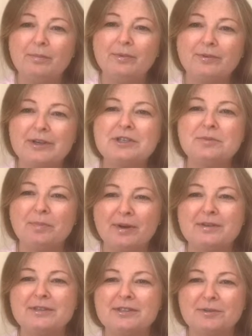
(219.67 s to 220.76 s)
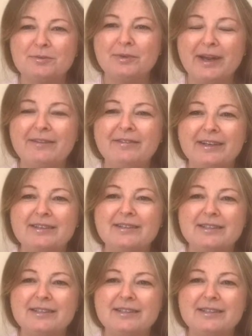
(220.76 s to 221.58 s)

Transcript: rich person would ever get